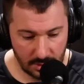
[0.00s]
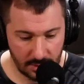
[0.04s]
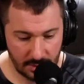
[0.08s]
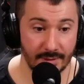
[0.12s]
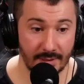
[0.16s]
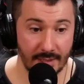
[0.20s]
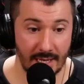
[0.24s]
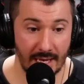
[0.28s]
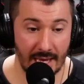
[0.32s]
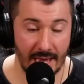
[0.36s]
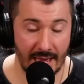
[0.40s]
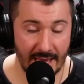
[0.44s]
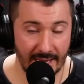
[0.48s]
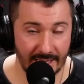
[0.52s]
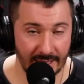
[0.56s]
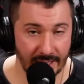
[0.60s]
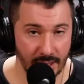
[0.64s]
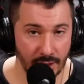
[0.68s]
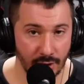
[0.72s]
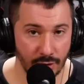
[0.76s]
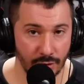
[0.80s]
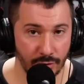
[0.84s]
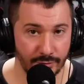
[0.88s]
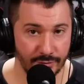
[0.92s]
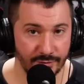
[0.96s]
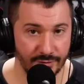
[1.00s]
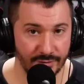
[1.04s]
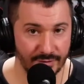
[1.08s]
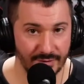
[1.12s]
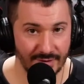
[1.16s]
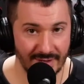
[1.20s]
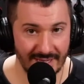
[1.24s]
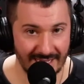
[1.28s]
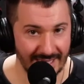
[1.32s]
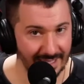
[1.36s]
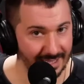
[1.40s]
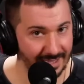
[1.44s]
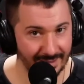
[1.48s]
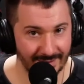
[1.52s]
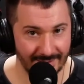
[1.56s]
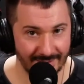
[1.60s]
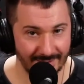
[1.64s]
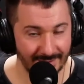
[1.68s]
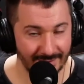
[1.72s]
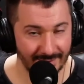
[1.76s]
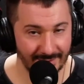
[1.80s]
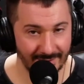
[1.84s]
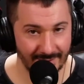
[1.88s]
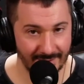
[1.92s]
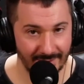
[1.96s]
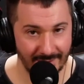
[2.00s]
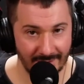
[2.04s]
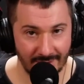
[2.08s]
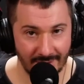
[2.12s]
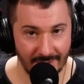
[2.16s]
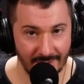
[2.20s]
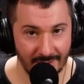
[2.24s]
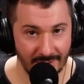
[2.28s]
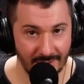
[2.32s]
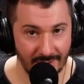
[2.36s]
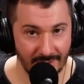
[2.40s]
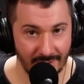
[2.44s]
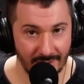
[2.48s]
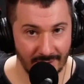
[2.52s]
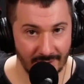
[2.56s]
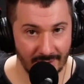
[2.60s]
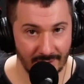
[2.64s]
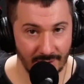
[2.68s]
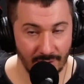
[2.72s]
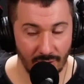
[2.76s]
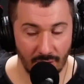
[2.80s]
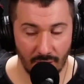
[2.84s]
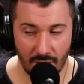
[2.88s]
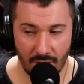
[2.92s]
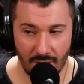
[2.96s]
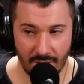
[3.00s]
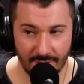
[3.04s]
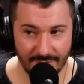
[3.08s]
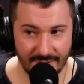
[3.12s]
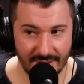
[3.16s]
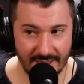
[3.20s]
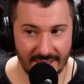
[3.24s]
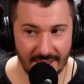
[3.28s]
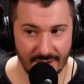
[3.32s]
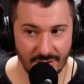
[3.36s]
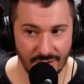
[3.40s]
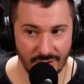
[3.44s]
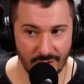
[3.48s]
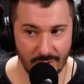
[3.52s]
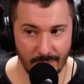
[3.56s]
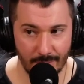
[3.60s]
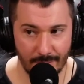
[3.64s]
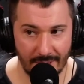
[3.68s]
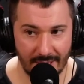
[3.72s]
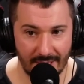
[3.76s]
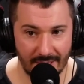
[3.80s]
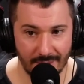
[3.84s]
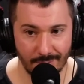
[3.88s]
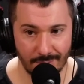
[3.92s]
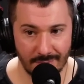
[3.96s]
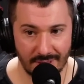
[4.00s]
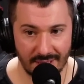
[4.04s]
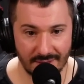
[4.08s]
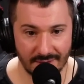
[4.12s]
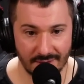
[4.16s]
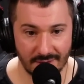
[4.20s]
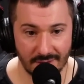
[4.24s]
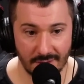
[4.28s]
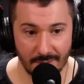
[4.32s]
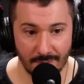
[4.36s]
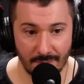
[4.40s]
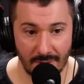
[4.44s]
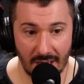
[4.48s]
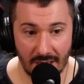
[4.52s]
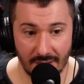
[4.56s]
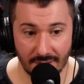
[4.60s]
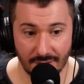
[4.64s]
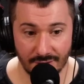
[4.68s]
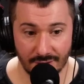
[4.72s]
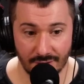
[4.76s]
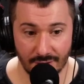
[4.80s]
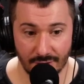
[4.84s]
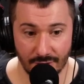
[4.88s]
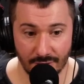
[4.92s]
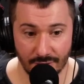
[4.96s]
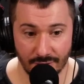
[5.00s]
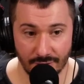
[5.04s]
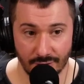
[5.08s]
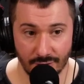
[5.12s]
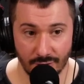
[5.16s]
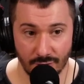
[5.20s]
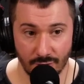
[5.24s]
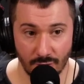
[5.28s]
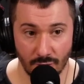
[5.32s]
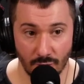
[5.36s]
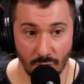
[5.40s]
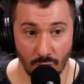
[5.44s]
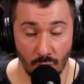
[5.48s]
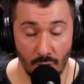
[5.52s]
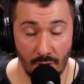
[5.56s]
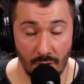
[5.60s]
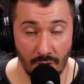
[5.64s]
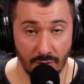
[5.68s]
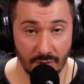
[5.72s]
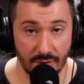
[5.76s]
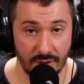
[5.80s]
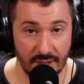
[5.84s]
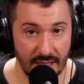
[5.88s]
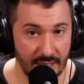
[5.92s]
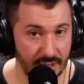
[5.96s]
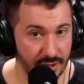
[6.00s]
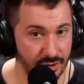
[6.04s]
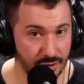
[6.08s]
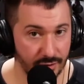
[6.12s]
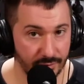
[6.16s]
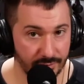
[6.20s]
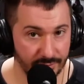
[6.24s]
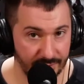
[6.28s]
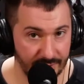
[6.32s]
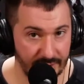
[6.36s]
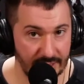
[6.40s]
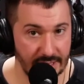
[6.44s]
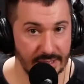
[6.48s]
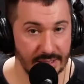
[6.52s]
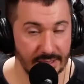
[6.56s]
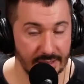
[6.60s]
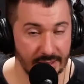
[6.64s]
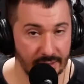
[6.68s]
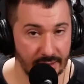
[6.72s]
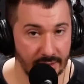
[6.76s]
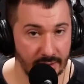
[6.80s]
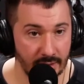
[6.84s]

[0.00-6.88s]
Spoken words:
Hanging your feet off the edge of the bed means the monsters will get your feet.